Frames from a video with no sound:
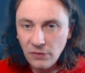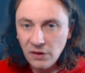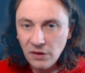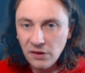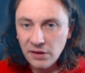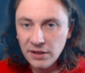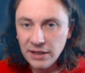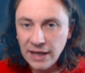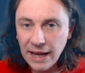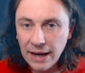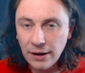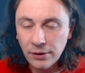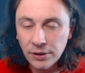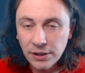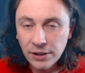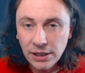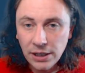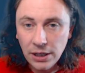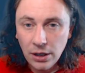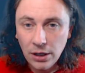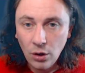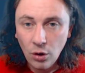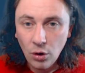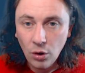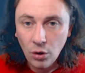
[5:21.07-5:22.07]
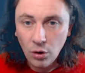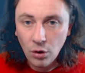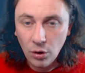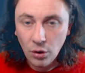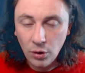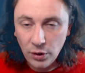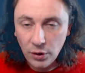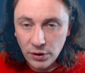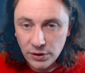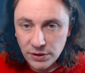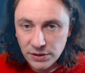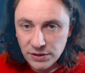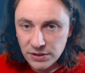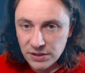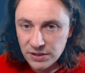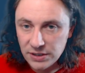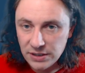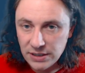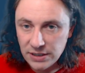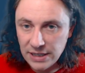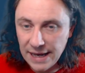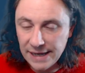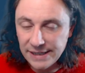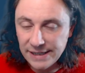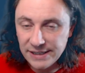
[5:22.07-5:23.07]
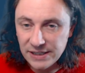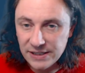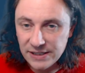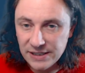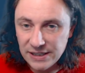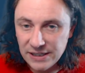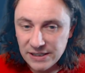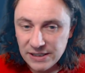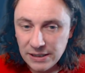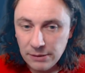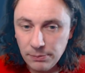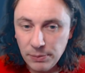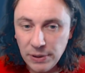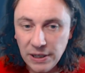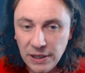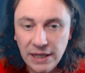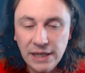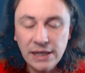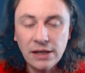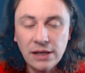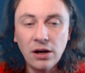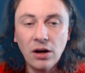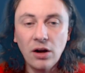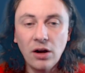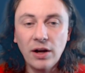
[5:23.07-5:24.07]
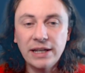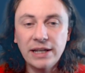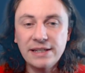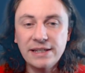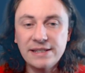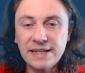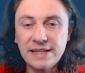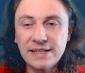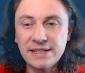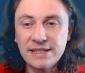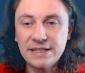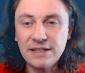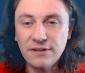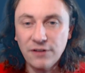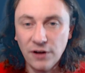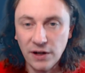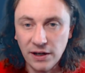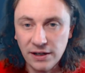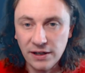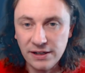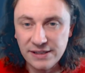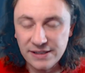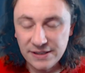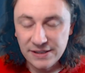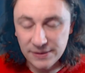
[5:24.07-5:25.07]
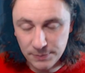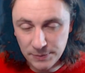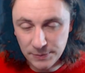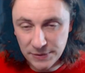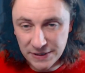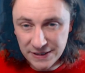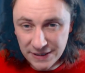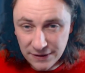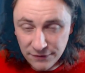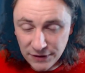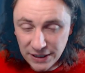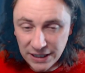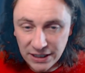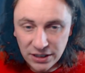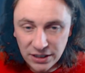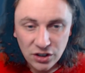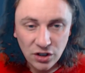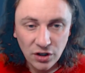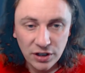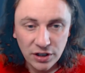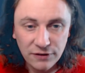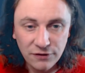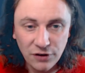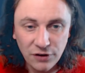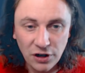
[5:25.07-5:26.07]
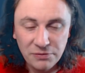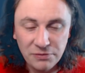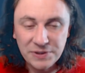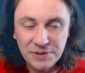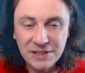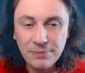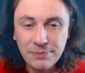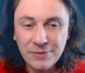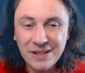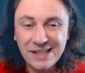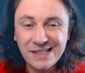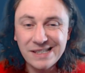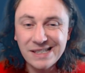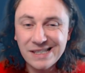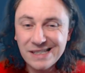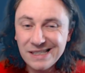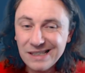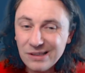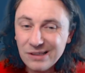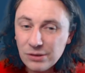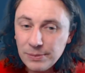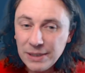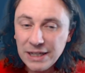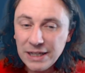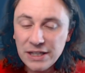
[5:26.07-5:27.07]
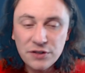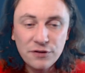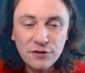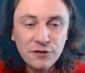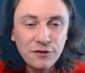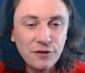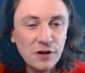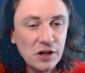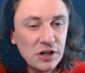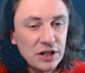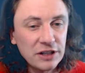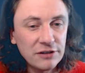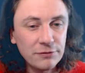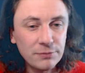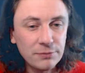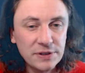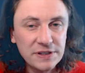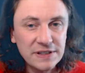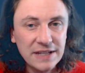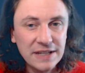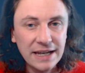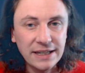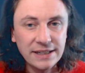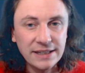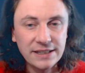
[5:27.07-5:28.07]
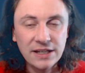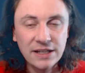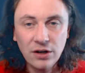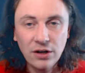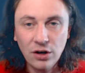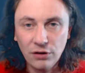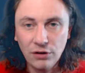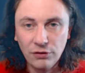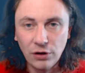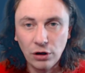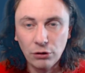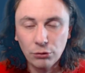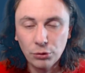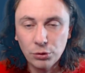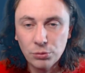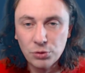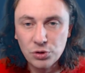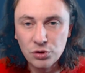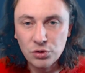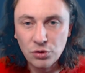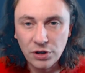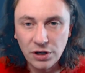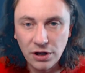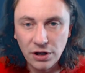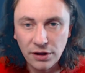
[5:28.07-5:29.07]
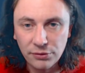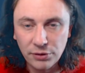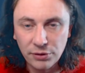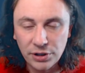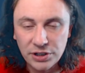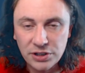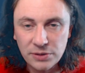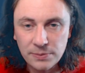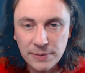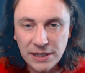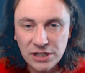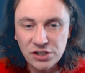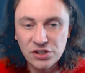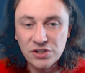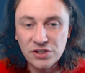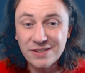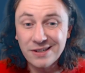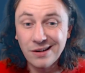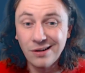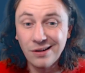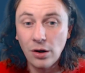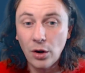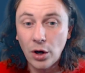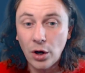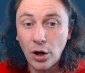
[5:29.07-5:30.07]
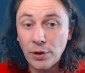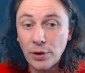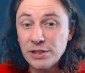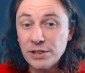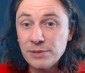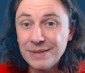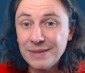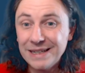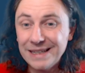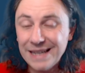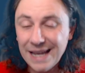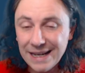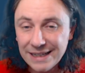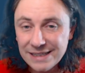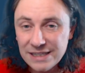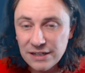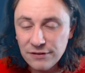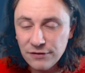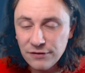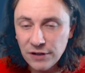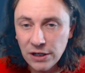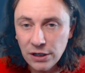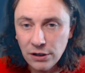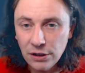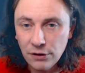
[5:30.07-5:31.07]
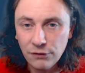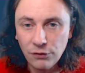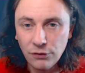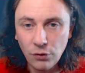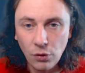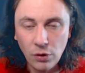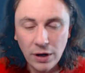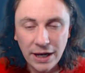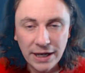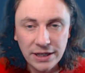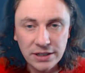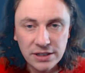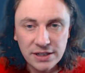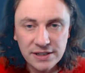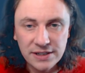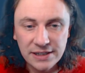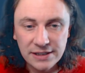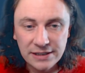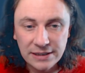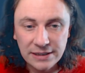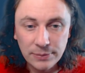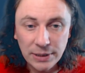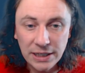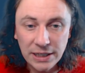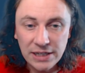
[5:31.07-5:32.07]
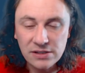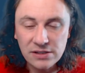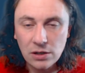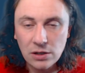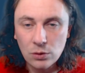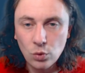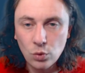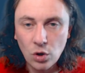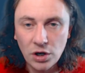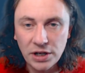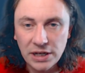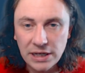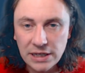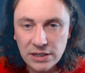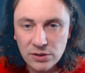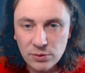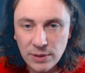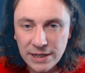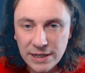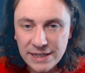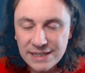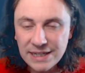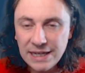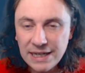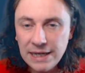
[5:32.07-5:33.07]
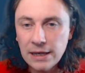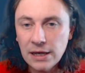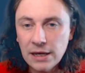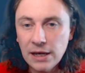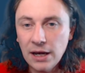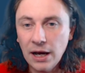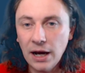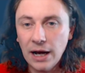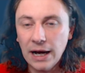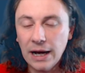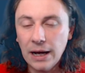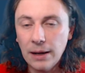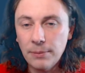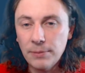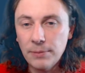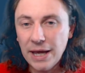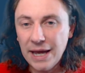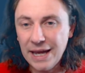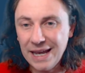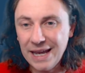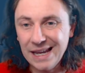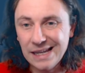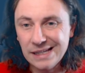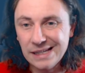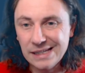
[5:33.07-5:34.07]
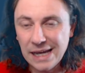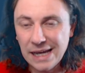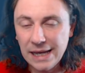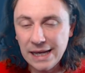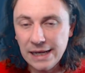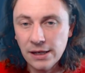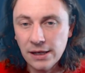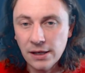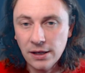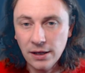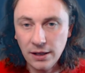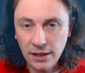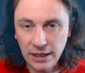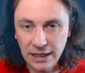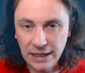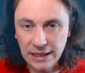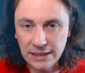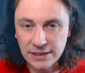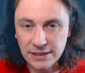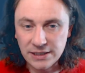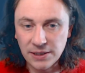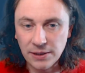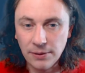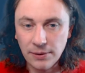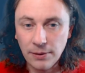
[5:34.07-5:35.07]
Now, anti-CCP, highly sensitive, highly specific, 95%, but that still means 5% of our rheumatoid arthritis patients are going to be negative for anti-CCP, so 1 in 20. ANA, it